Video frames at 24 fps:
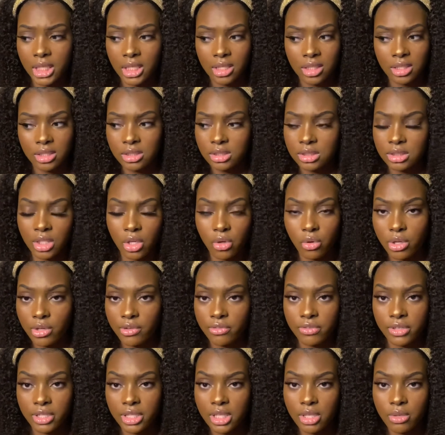So it
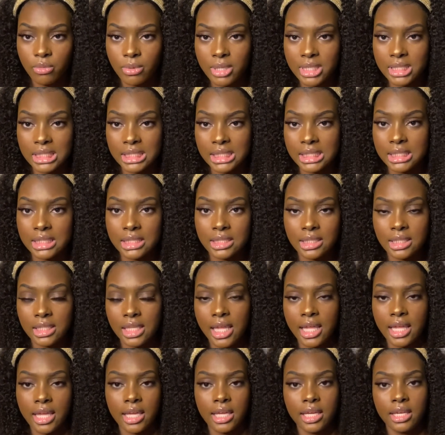really wasn't
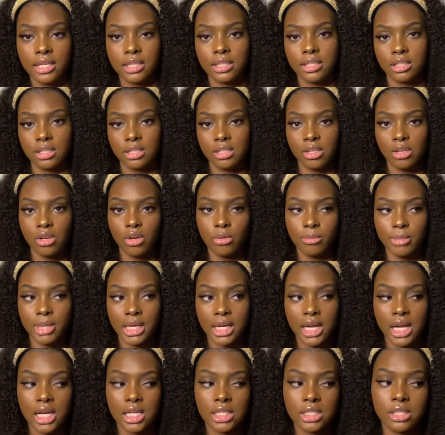like, oh my
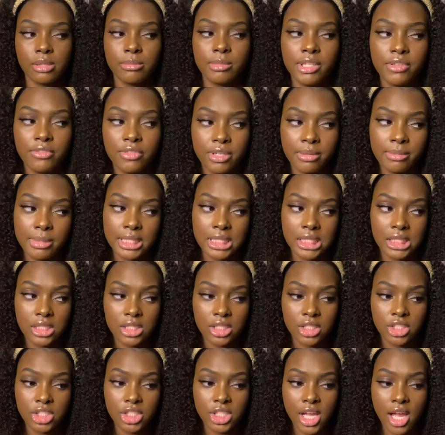gosh, I'm living in my
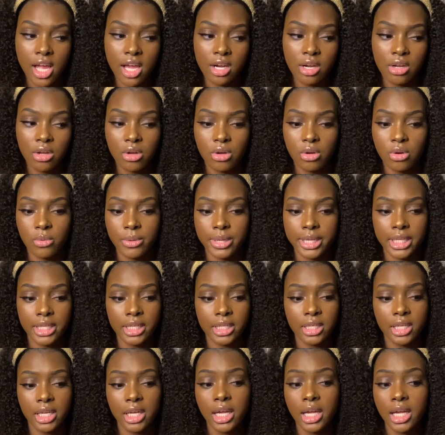sister's shadow,
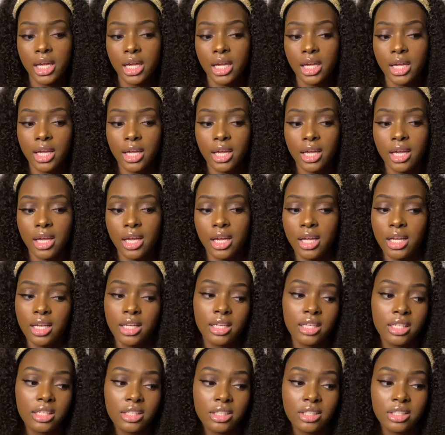and
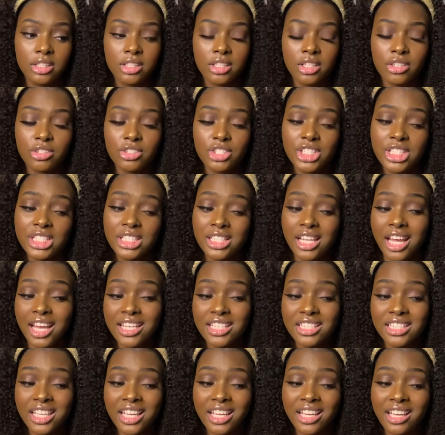you know, she's light
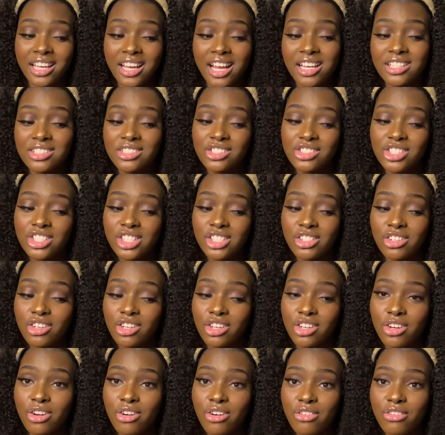skinned, guys are just gonna
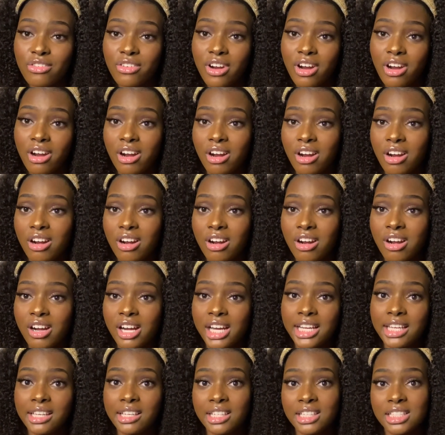go for her
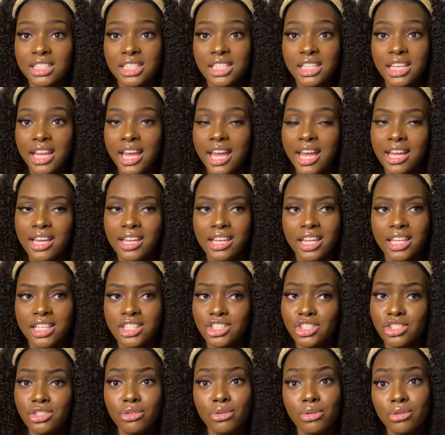and this and that. Like
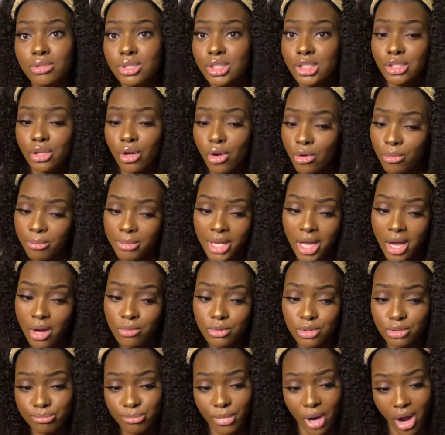she always told me I
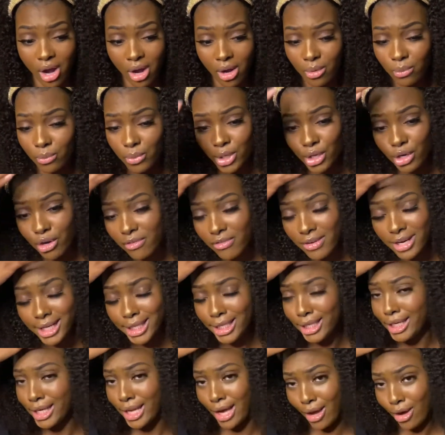was bomb. We already
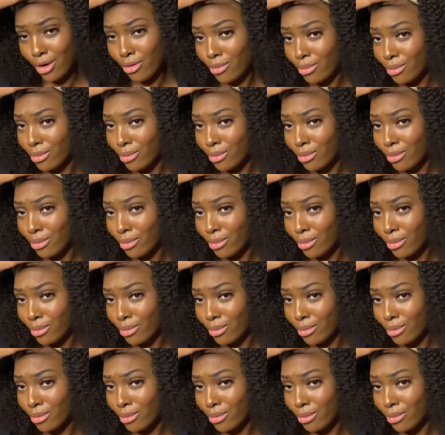know.